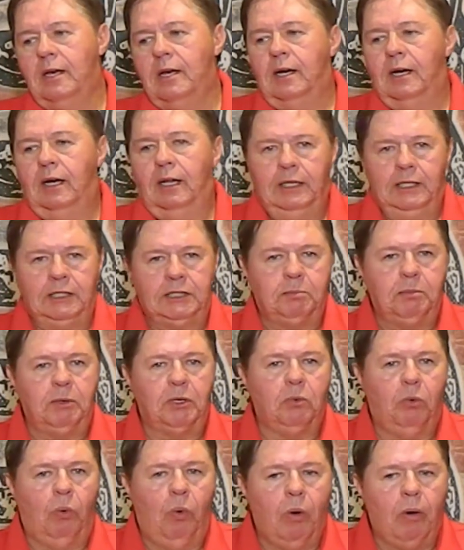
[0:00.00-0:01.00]

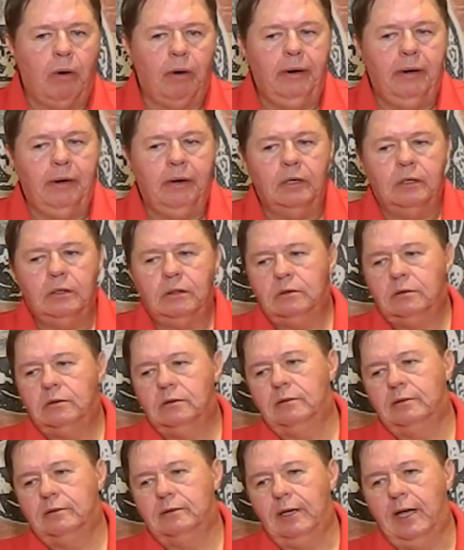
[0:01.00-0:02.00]
Elizabeth Warren,
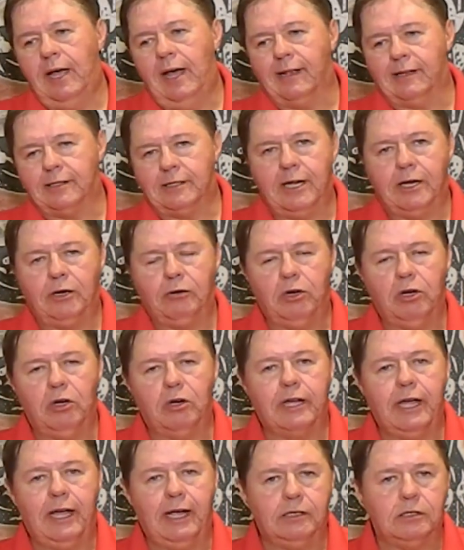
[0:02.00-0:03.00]
Alexandria
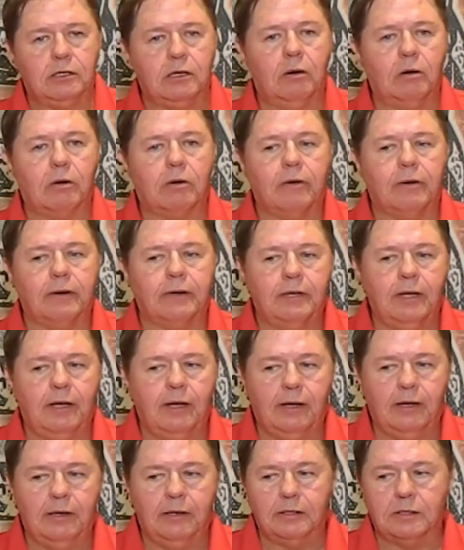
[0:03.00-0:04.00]

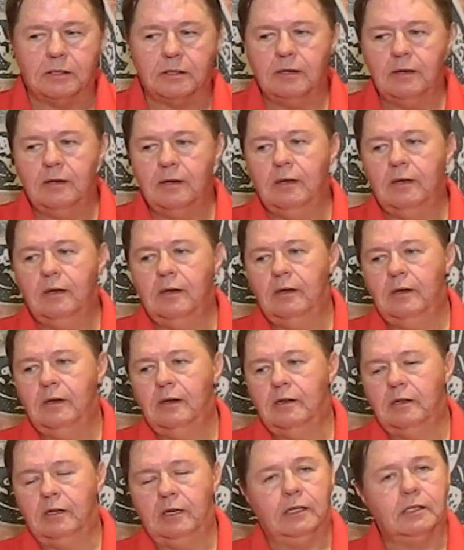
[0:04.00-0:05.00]
Ocasio-Cortez,
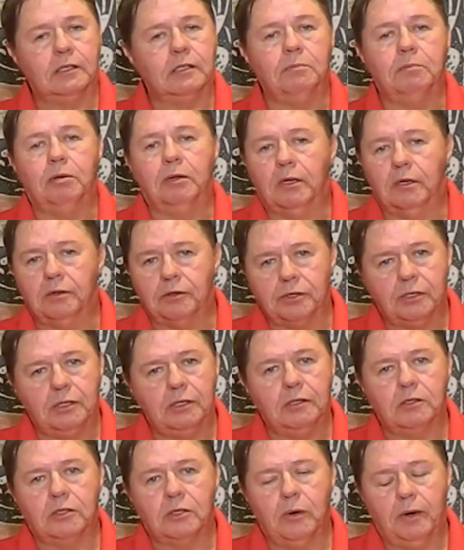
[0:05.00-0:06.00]
Nancy Pelosi,
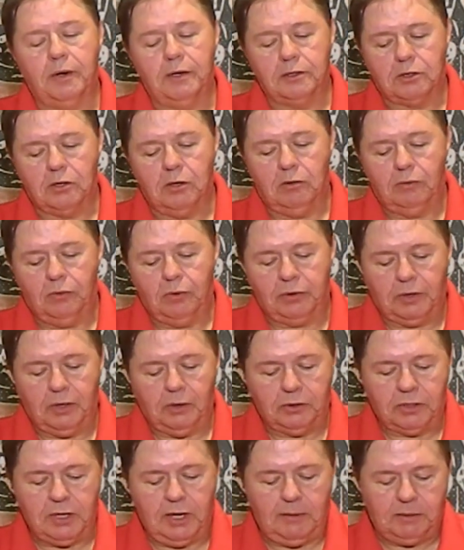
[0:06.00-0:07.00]
and so on and so forth,
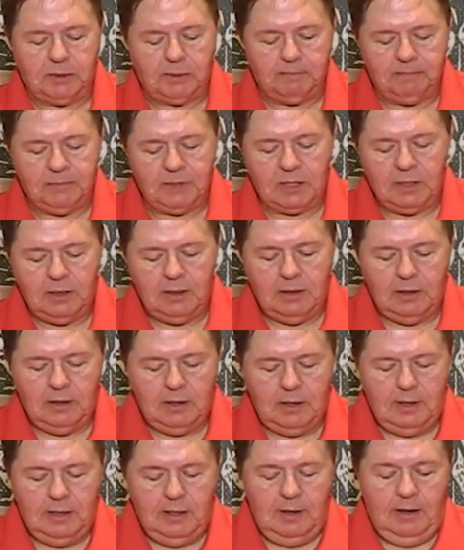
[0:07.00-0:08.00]
those types.
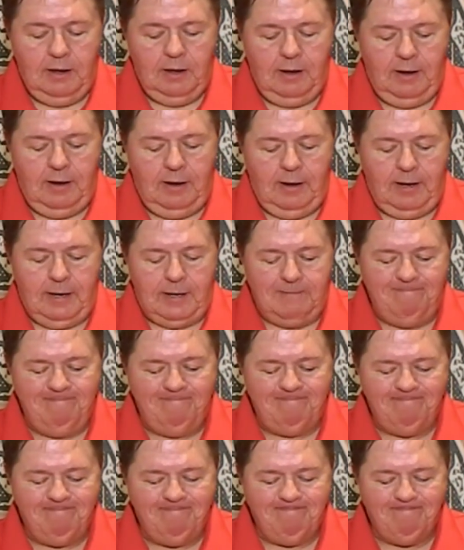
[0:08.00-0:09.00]

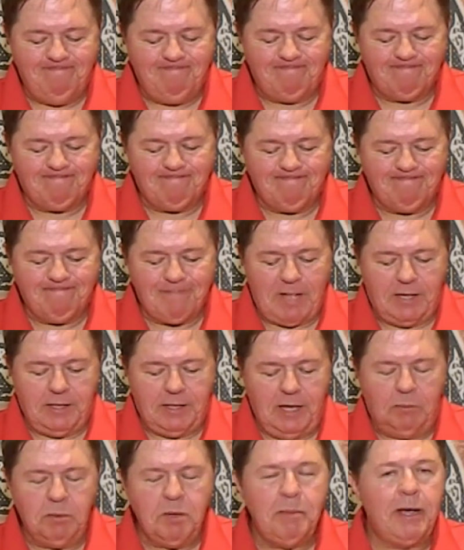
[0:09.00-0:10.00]

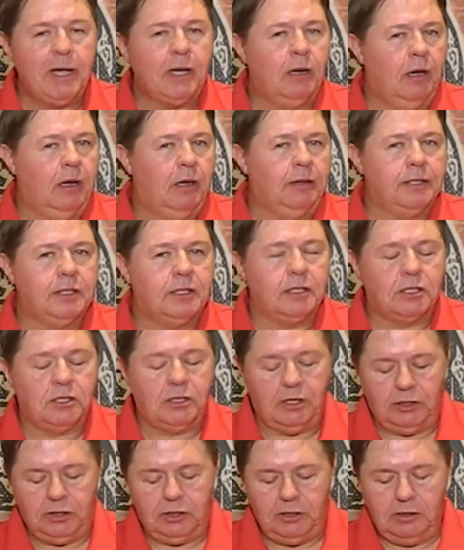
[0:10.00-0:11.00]
They'll be making all the
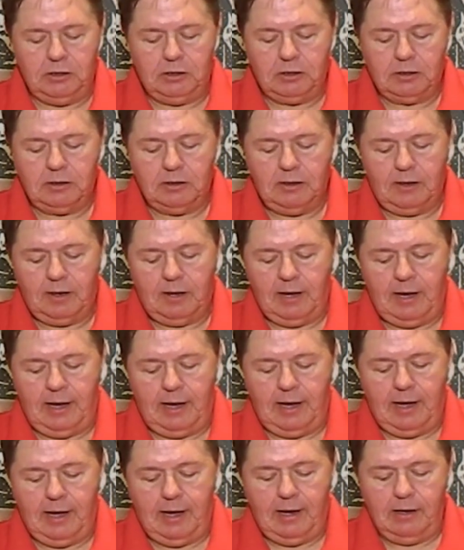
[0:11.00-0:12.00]
decisions,
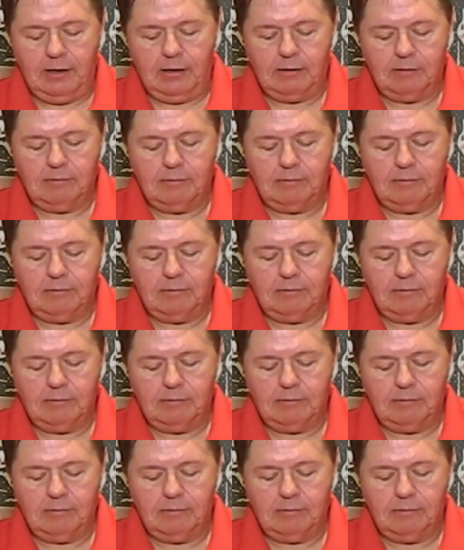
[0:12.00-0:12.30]
and